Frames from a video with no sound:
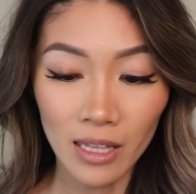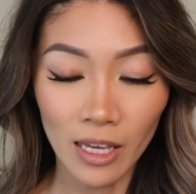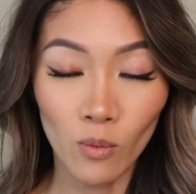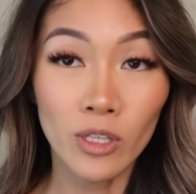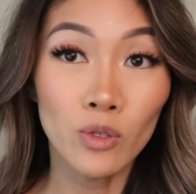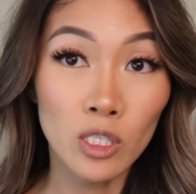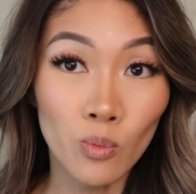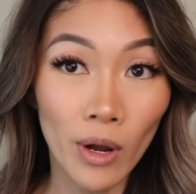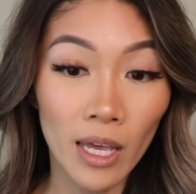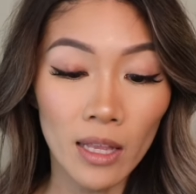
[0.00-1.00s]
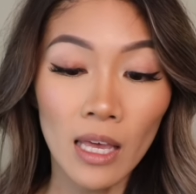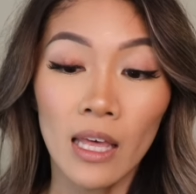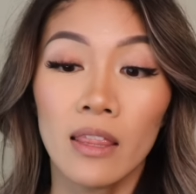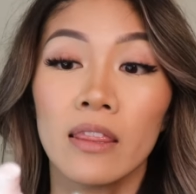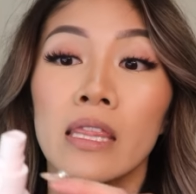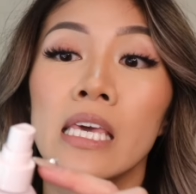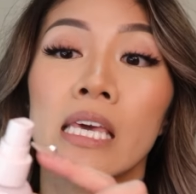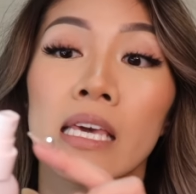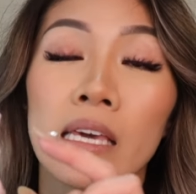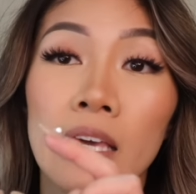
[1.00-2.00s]
Like, when you spray it,
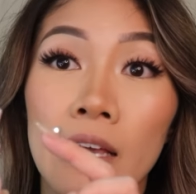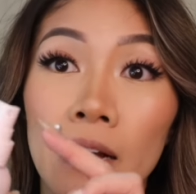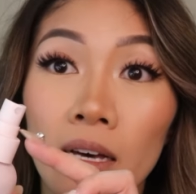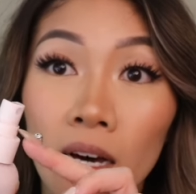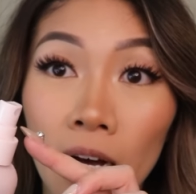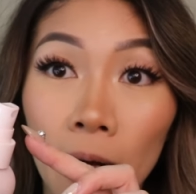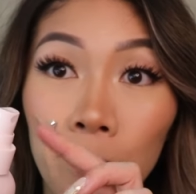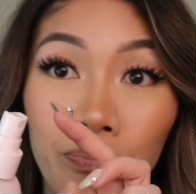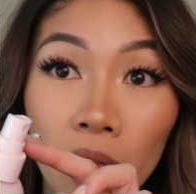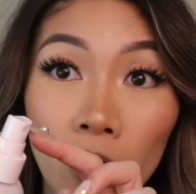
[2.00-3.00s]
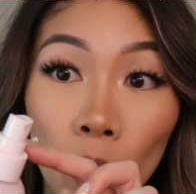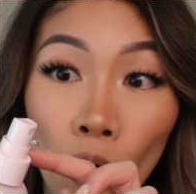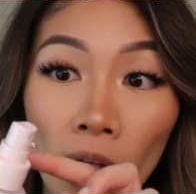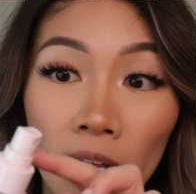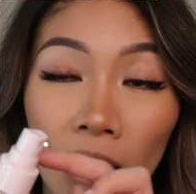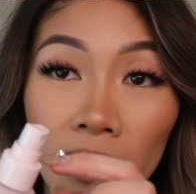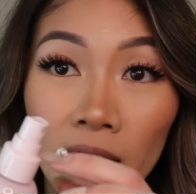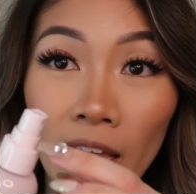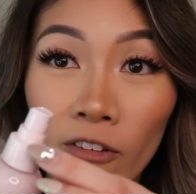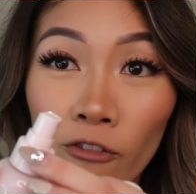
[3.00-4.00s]
the um, the product kind
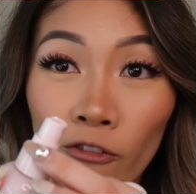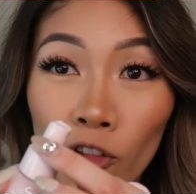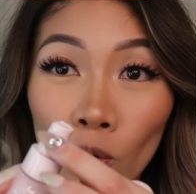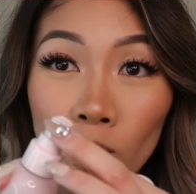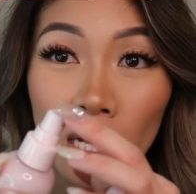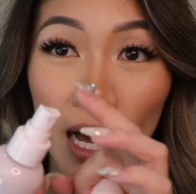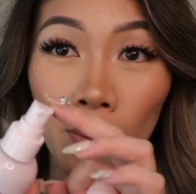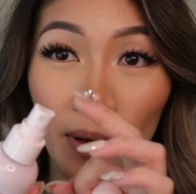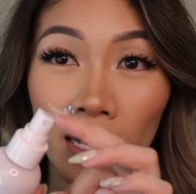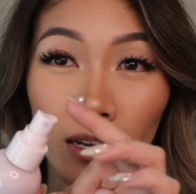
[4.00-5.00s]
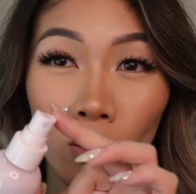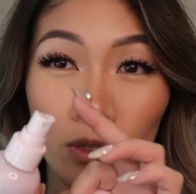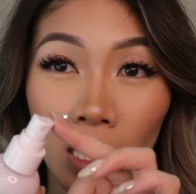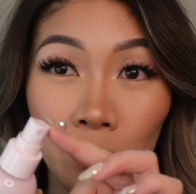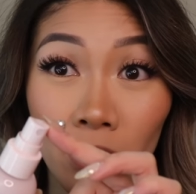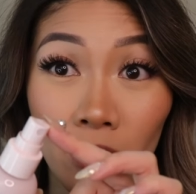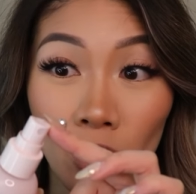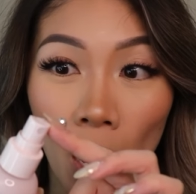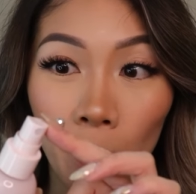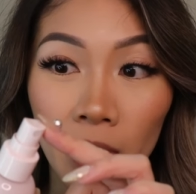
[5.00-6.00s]
of like flows up and it goes up to the
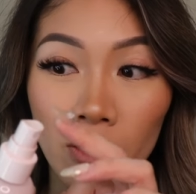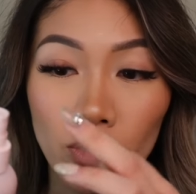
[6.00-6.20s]
top here.